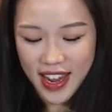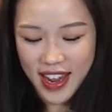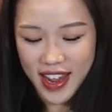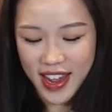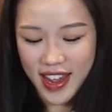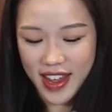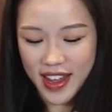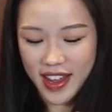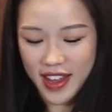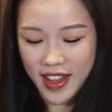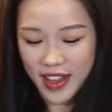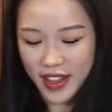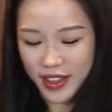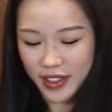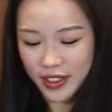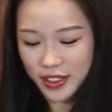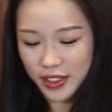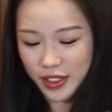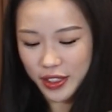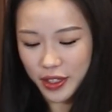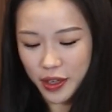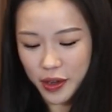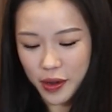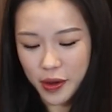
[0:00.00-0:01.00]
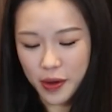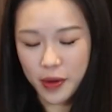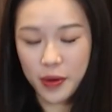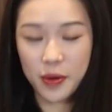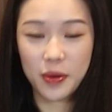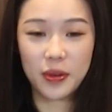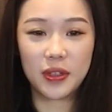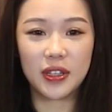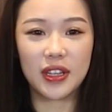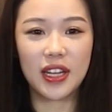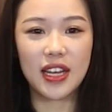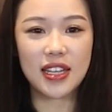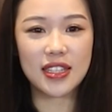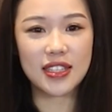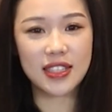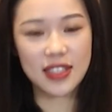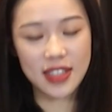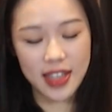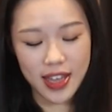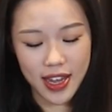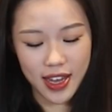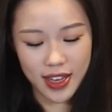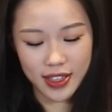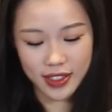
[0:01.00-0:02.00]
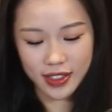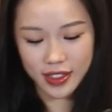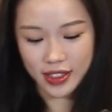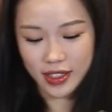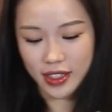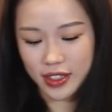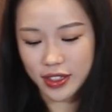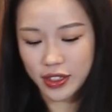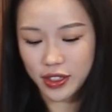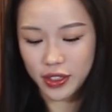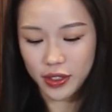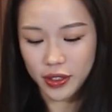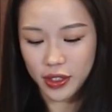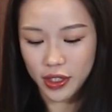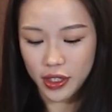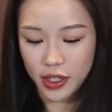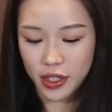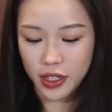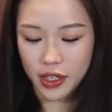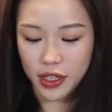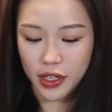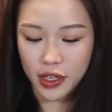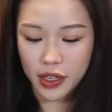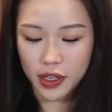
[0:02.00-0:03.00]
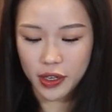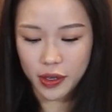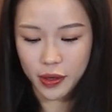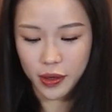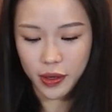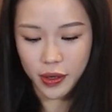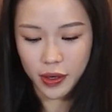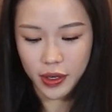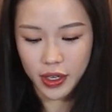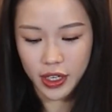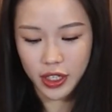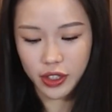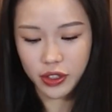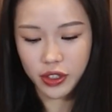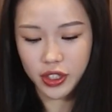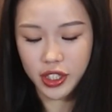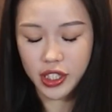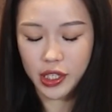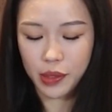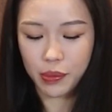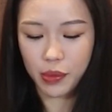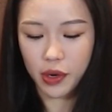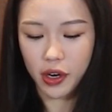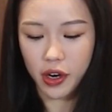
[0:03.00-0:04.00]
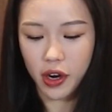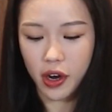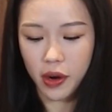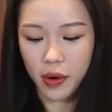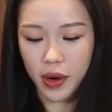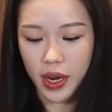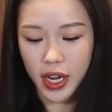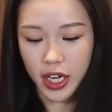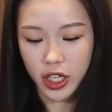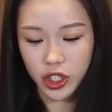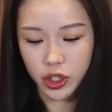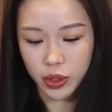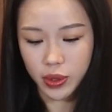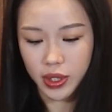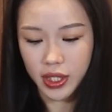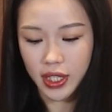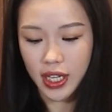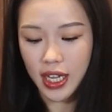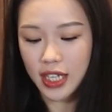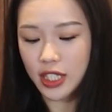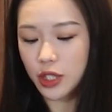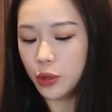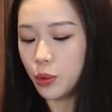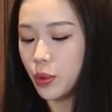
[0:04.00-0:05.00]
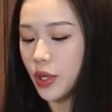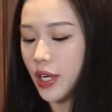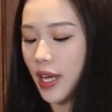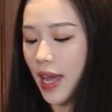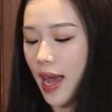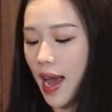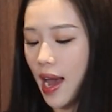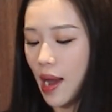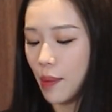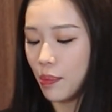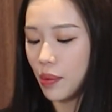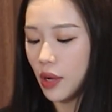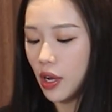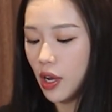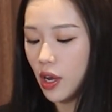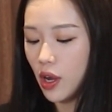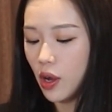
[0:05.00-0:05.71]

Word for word: And so let's get to the interesting part. All right, Adrian, let's recap.